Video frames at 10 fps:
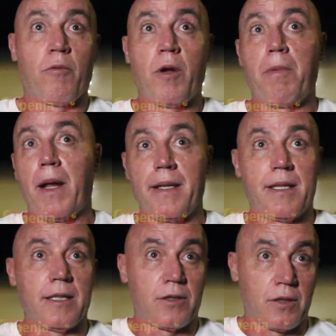We play
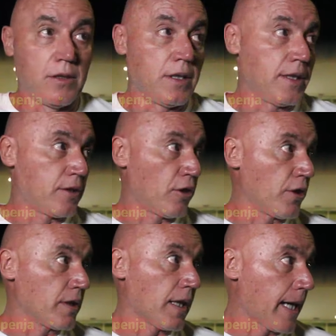this
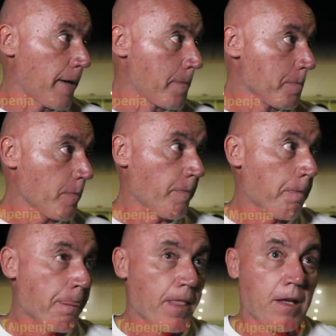Toyota Cup.
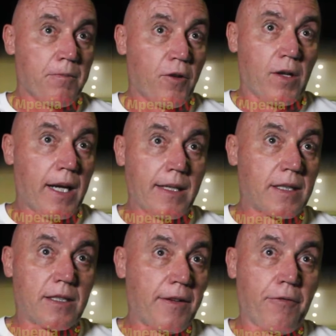For
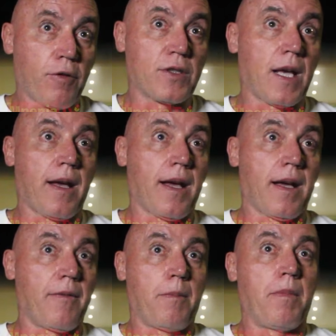Kaiser Chiefs was
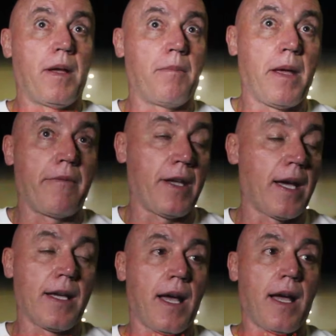maybe
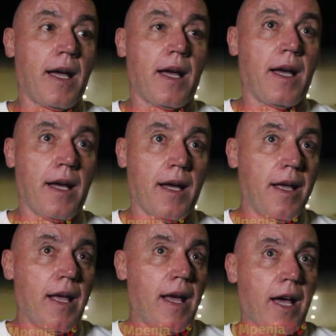a
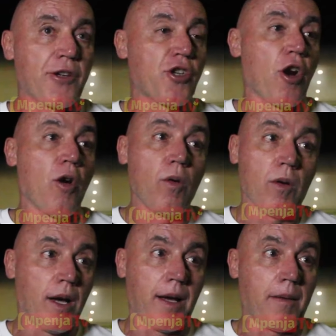
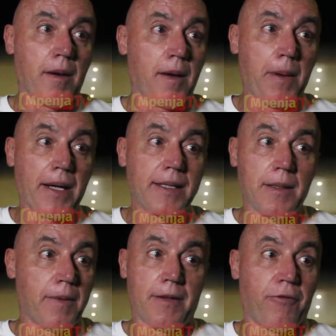show, a
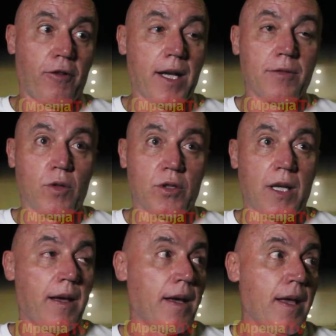party, but for us
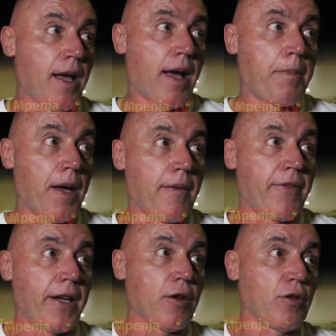was a
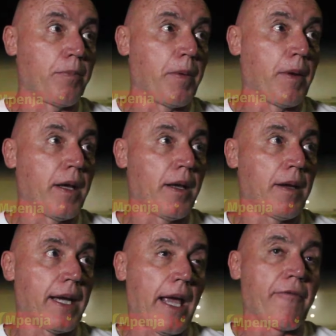very good
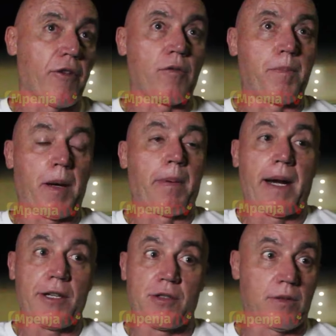game for
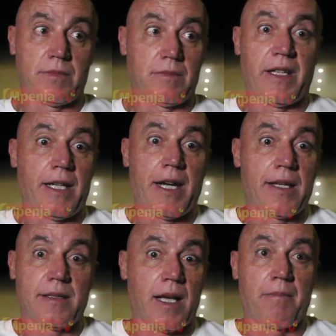preparation. Very
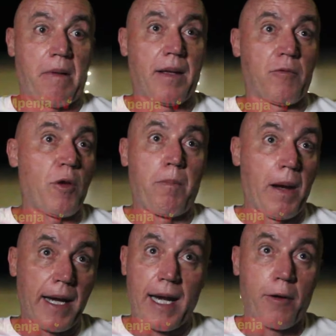nice, and we
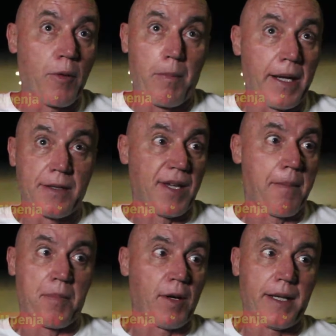play like we play in
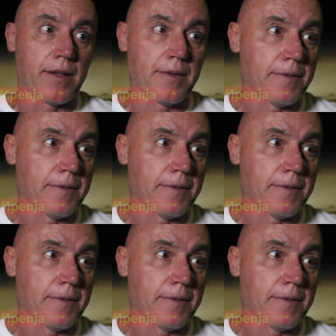Champions League.